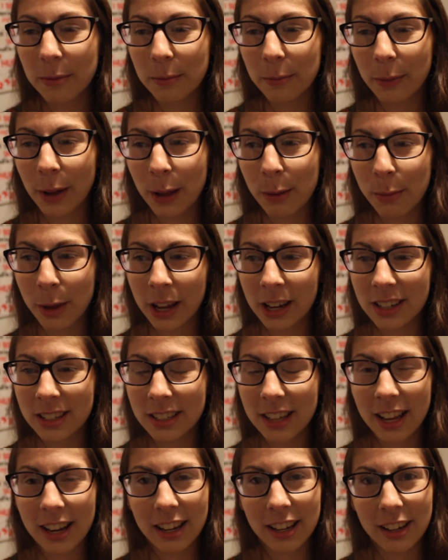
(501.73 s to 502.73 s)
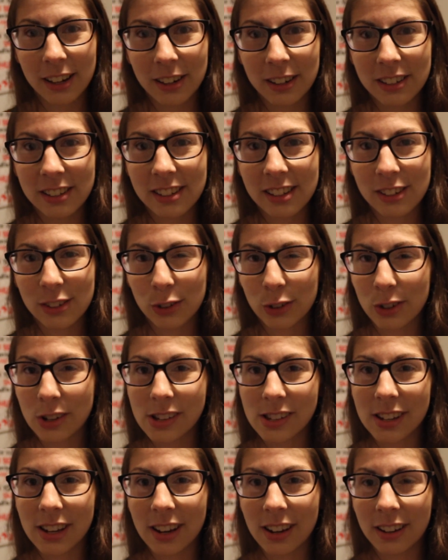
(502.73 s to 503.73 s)
My mindset here is
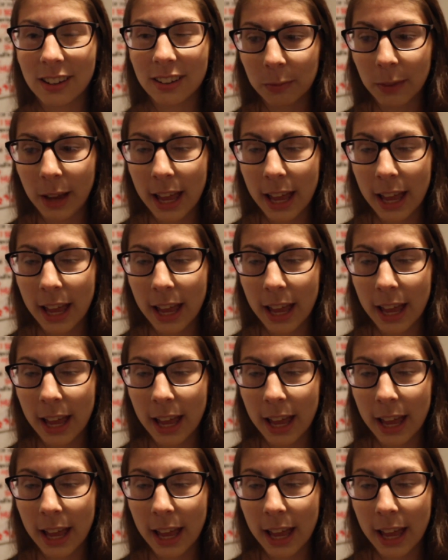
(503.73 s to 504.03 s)
interesting.